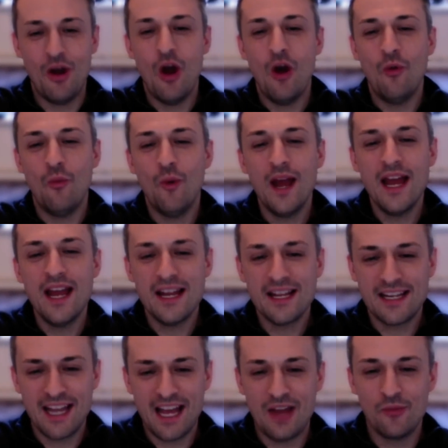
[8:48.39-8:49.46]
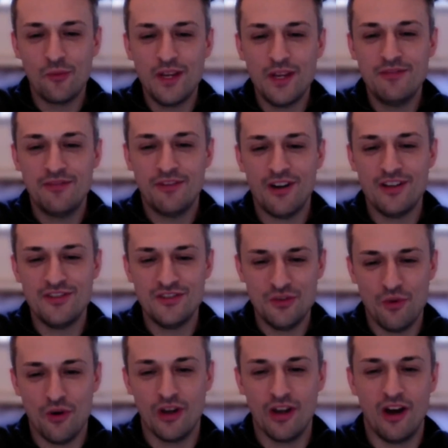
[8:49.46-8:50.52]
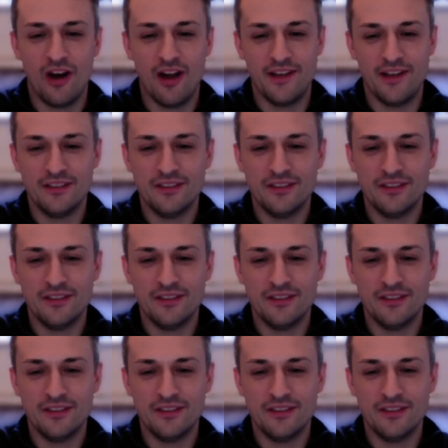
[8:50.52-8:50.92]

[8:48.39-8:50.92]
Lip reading: Where can we find you online?